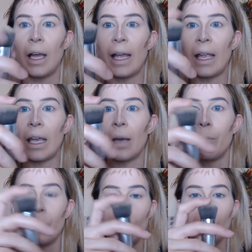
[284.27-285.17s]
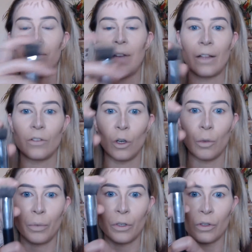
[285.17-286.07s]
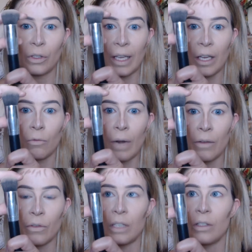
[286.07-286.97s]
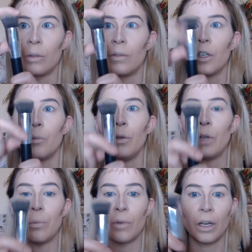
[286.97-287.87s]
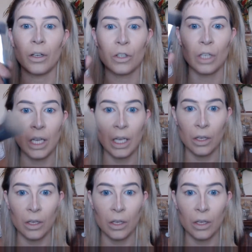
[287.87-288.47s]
it's not a flat top, but just like a rounded sort of kabuki brush.